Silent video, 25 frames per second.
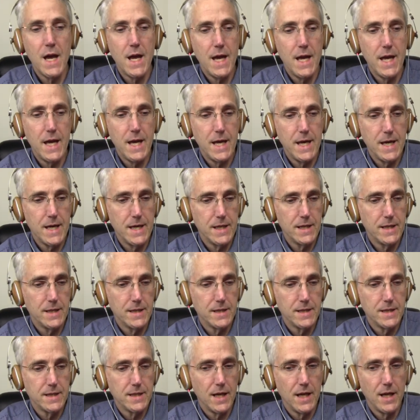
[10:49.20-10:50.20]

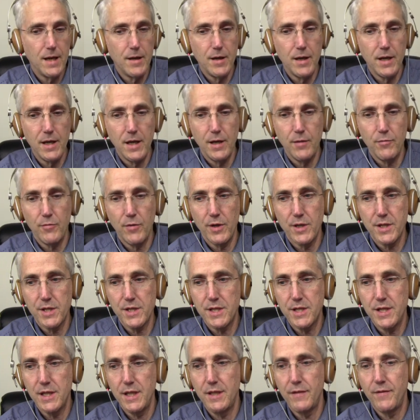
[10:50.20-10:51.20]
And I want to
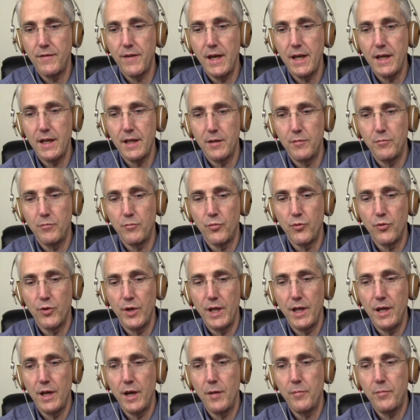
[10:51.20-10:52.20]
see if I can
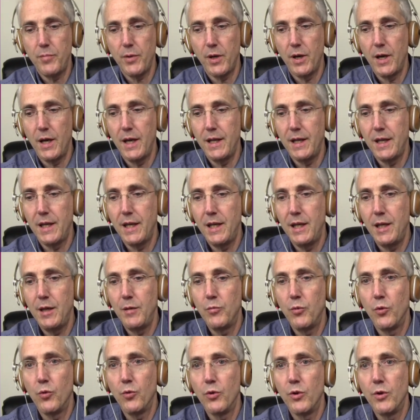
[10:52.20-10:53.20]
bring up a
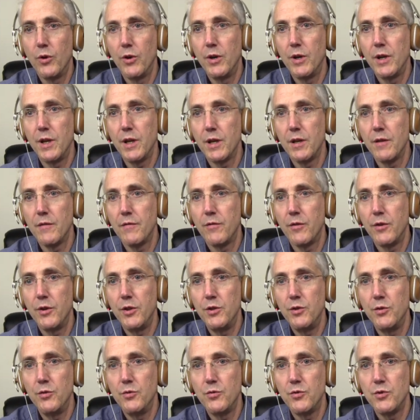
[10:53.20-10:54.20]
keyboard for
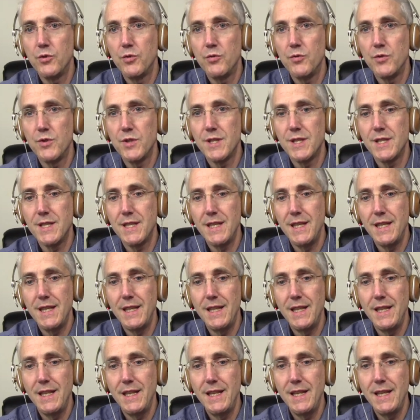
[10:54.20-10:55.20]
you to
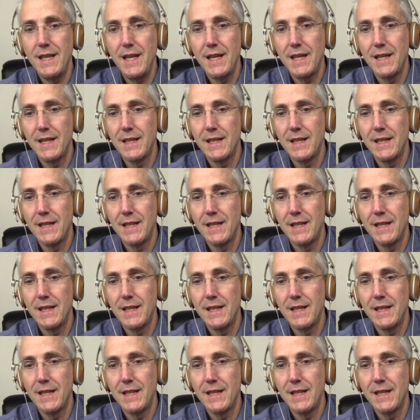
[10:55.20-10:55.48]
see